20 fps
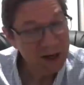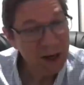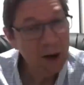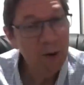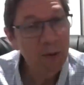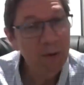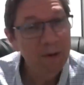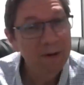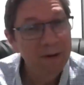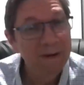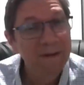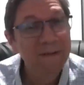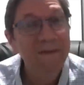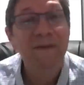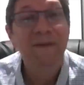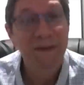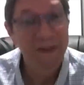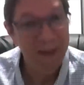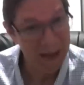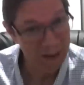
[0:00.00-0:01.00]
no,
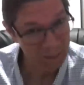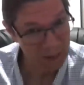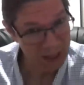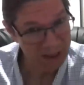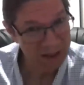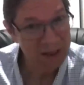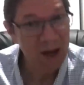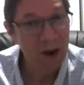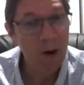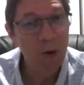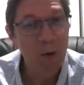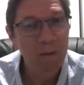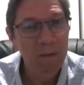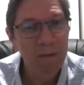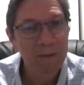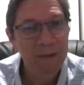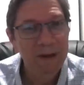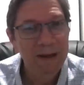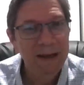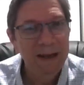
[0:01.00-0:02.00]
they meant no,
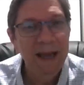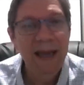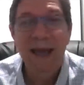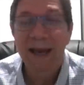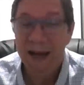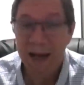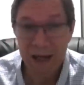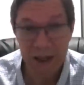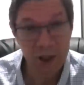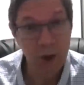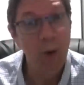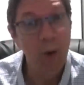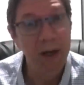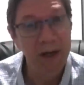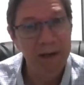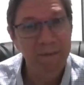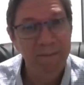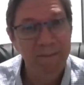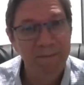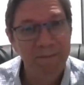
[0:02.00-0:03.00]
and I knew it.
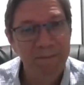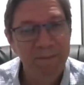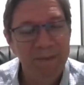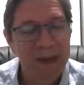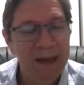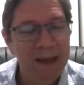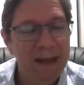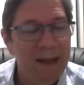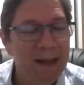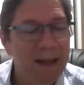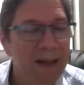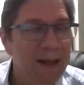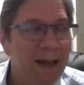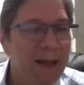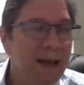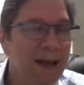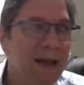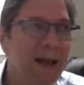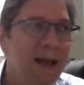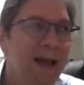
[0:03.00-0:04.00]

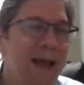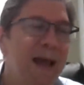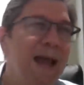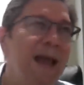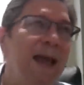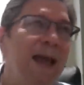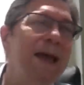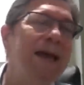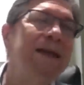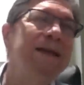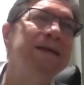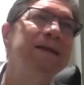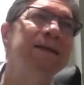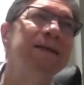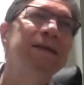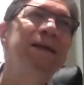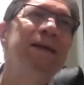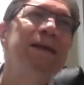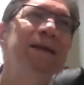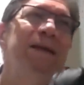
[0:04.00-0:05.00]
And
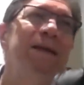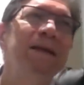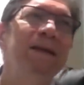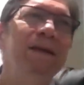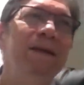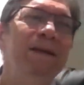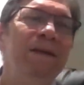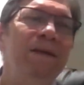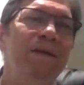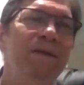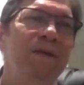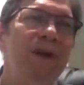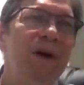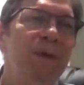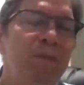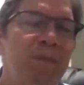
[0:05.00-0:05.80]
the